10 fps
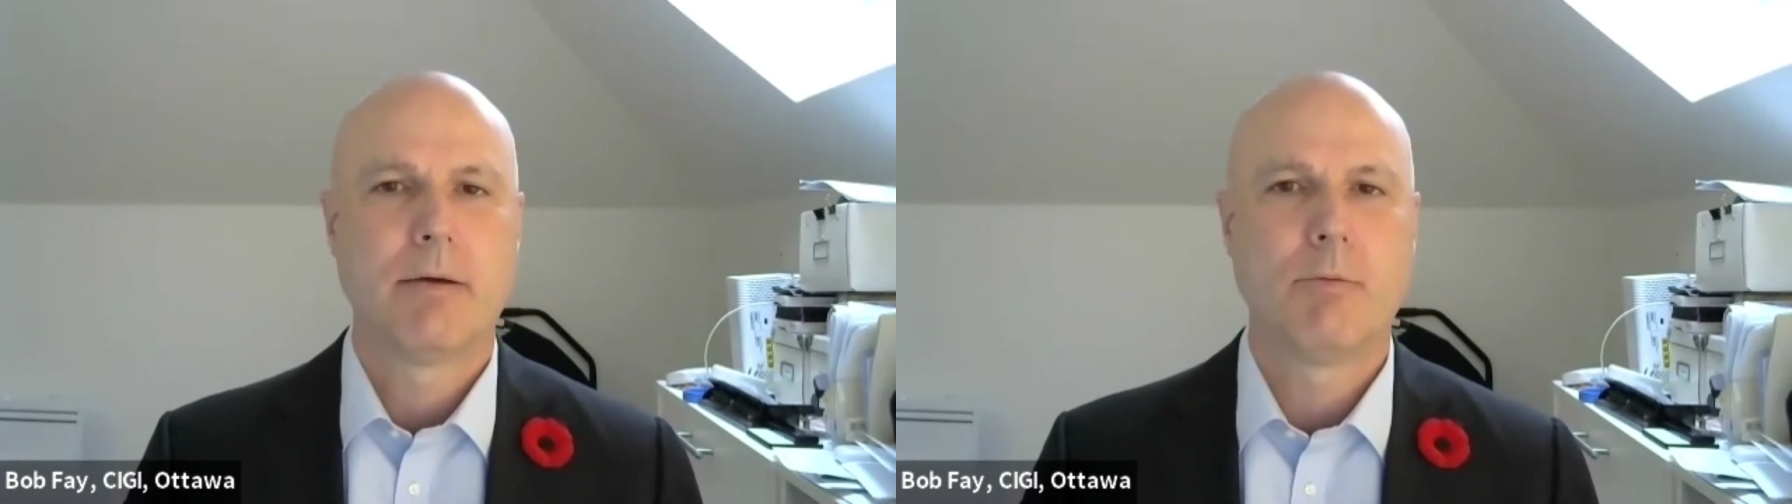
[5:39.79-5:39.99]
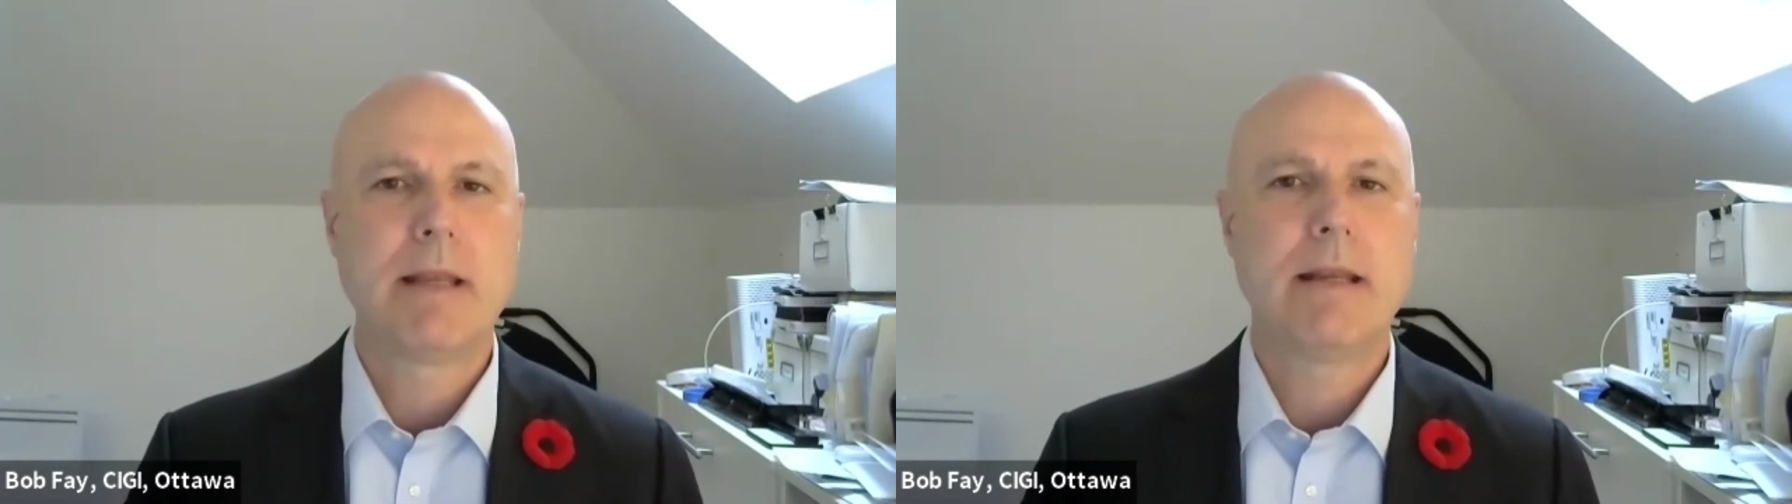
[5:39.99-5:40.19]

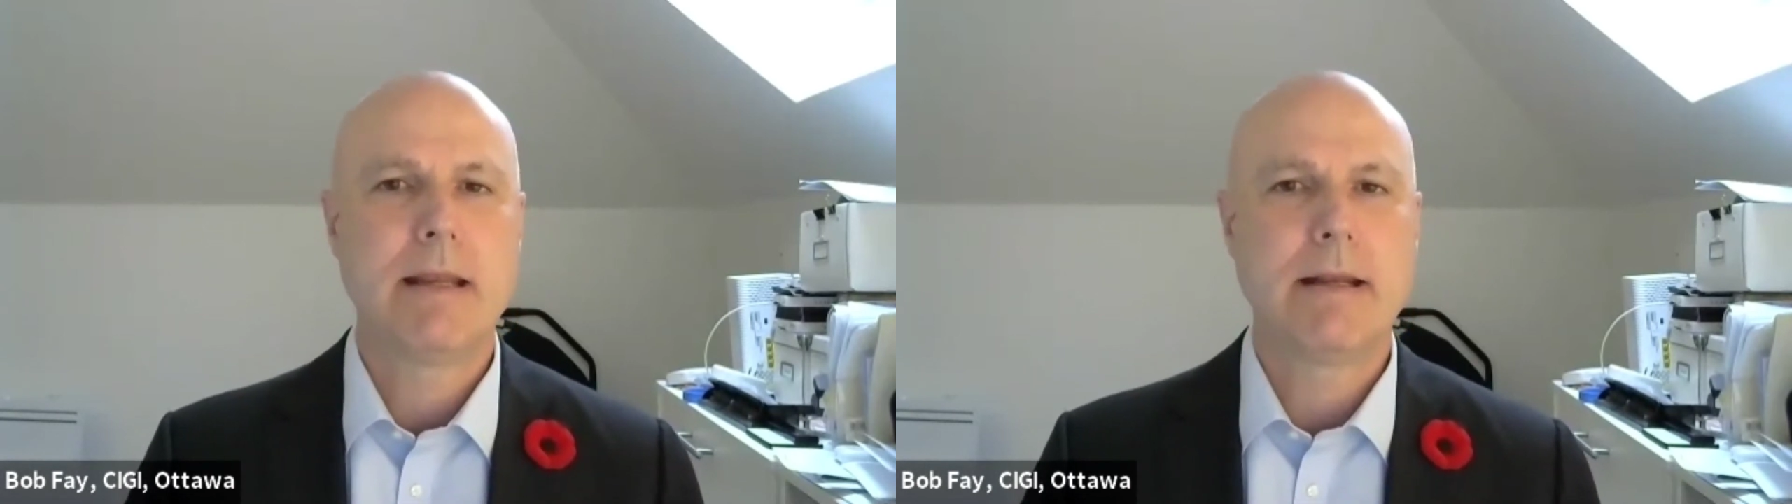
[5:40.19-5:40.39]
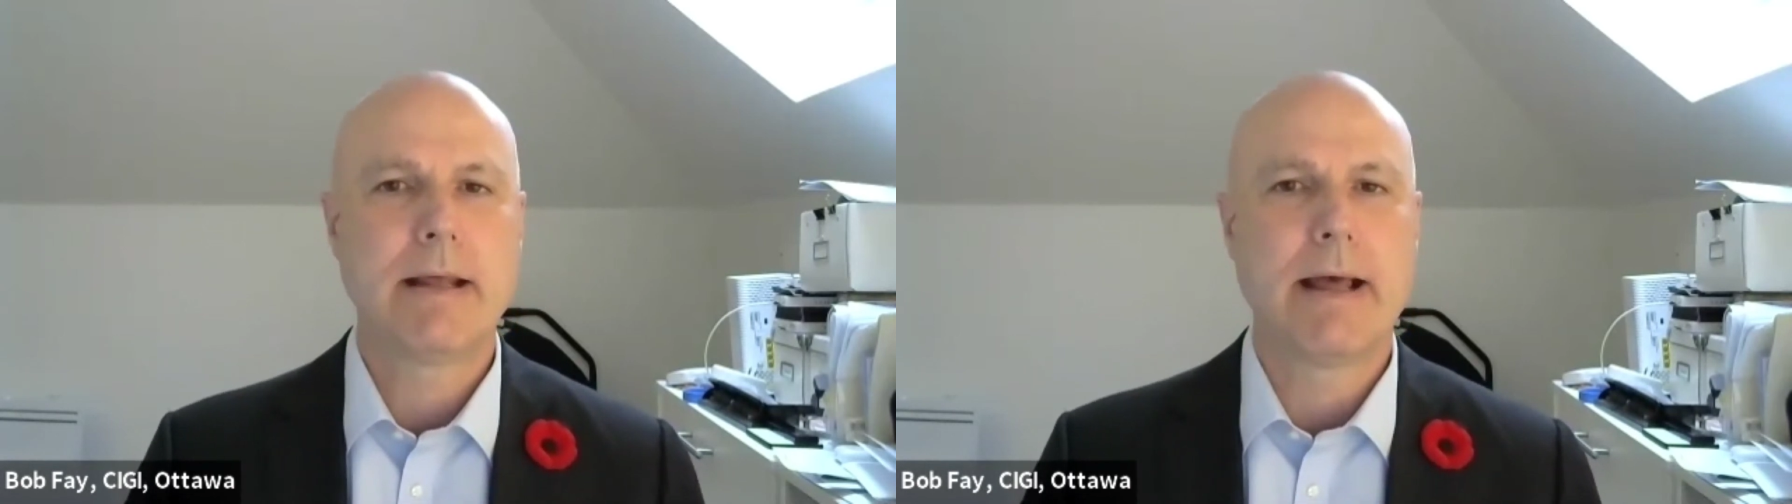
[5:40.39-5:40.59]
we
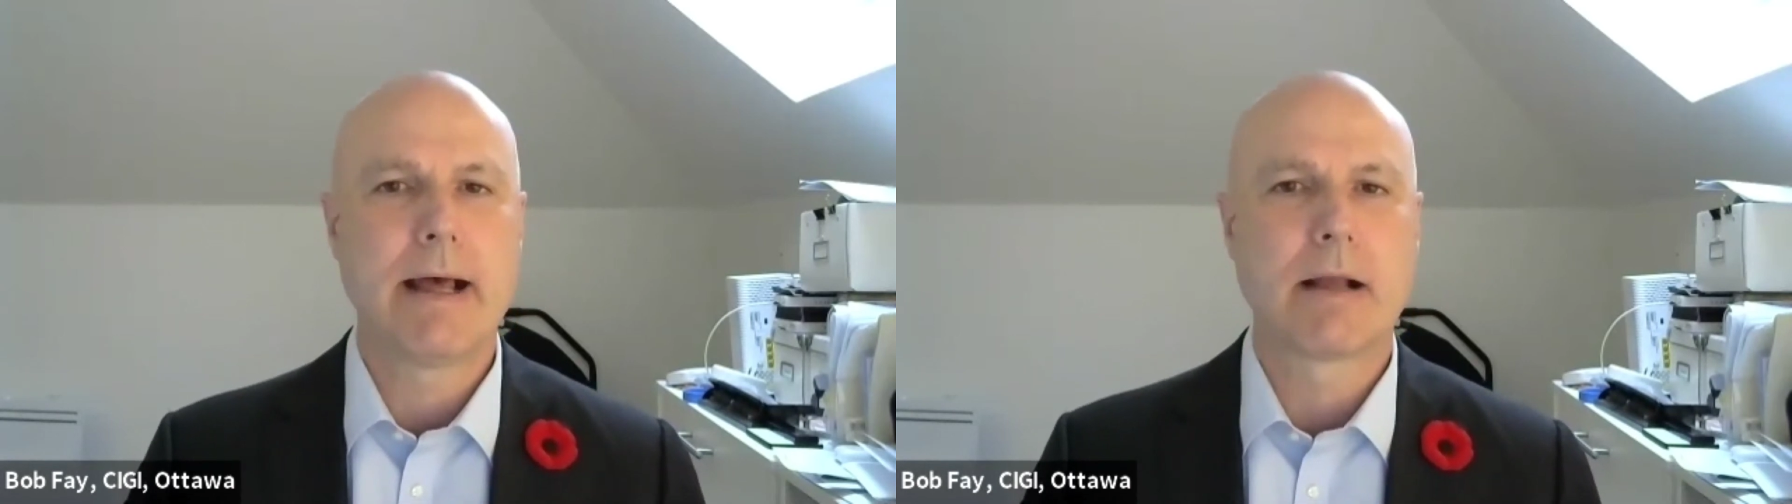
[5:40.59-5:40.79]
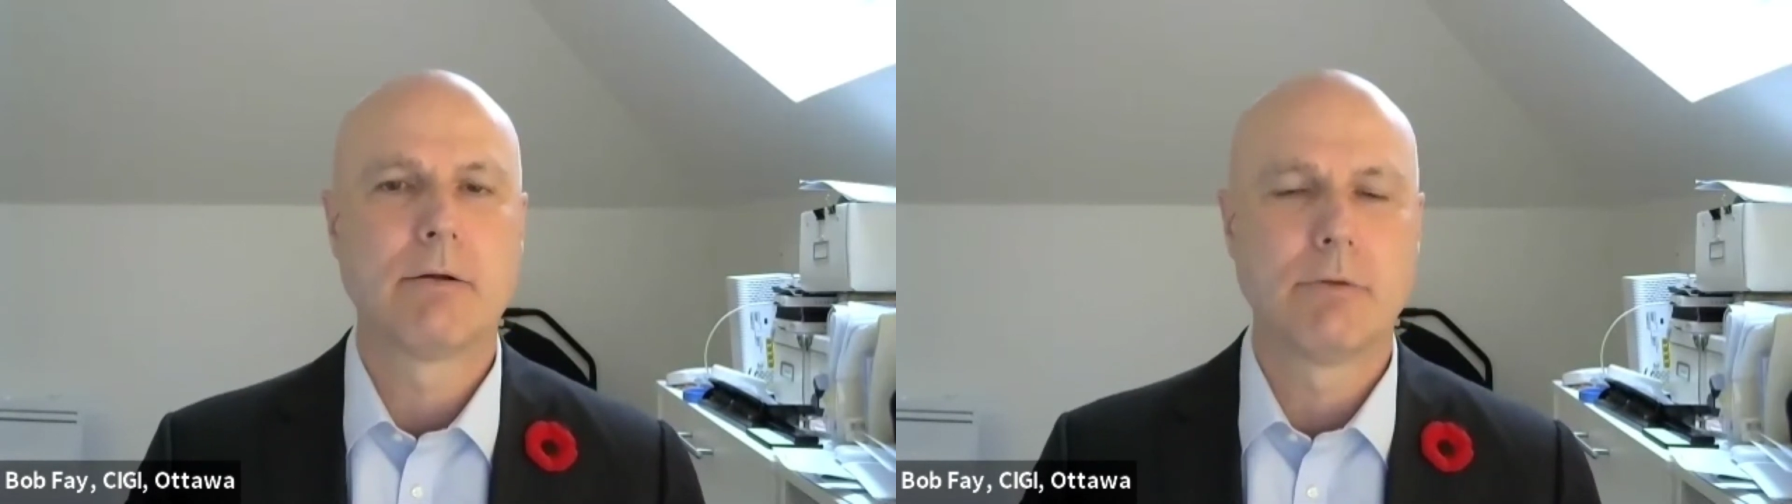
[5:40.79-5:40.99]
need
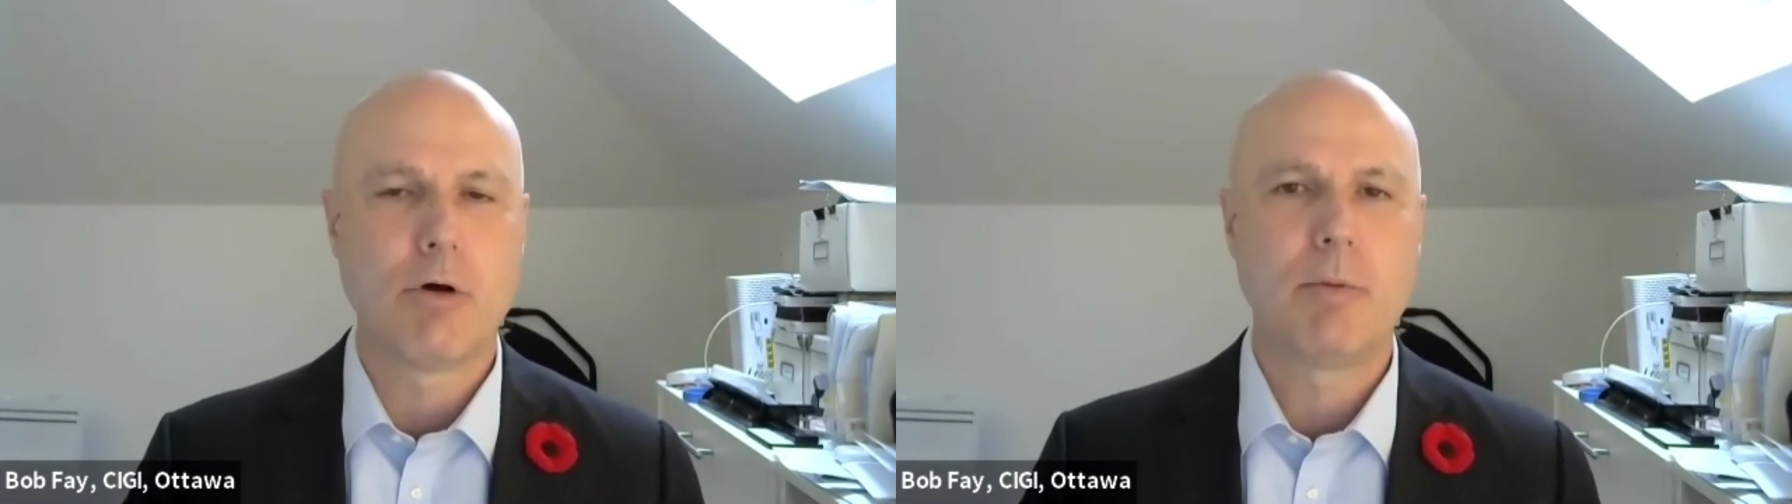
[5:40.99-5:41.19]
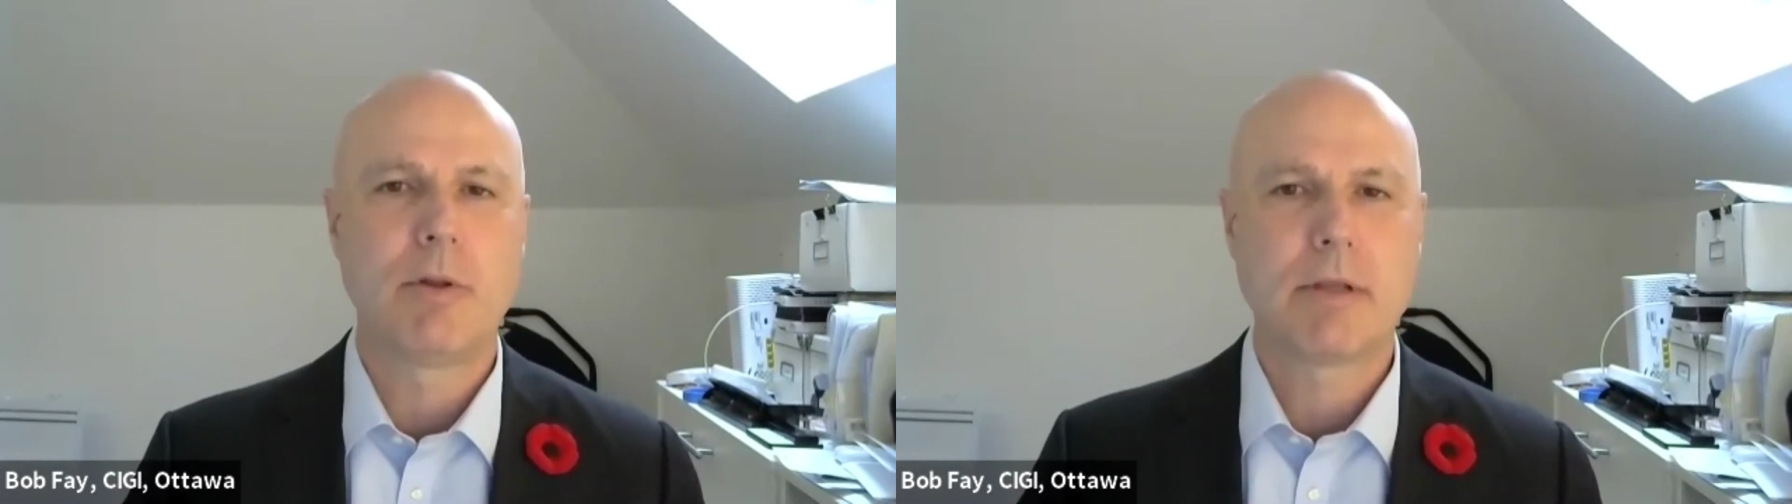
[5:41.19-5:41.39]
a
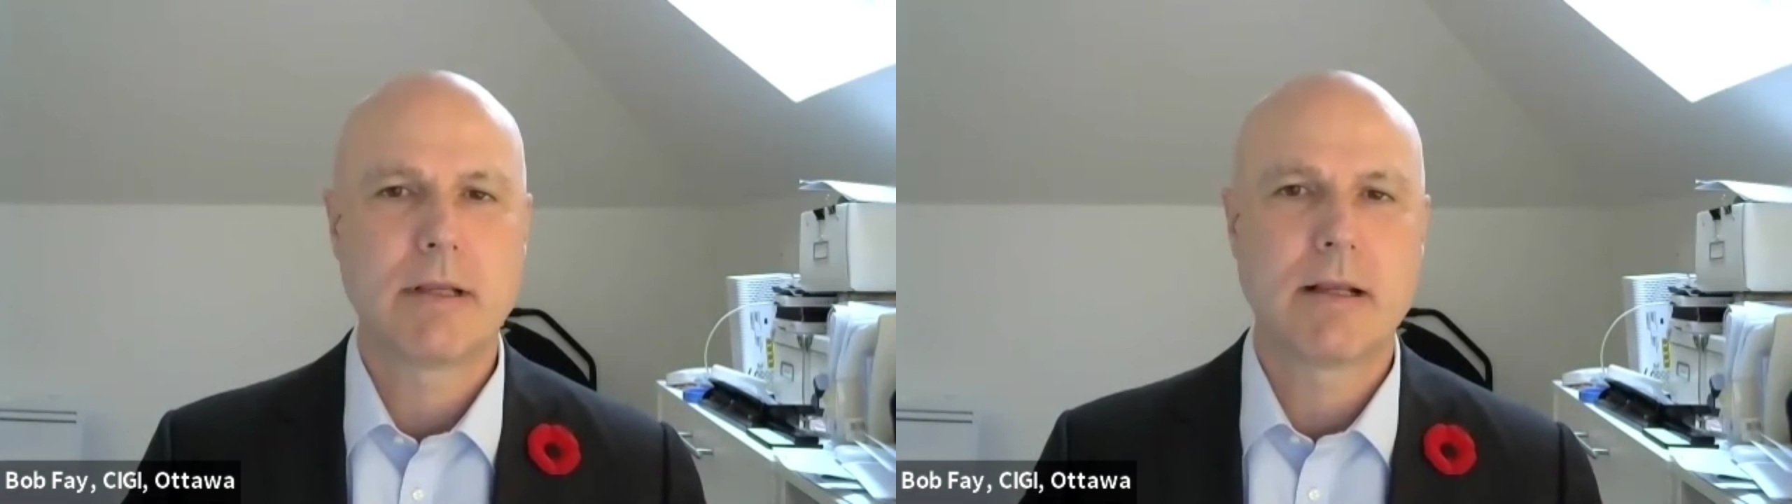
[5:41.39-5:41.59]
global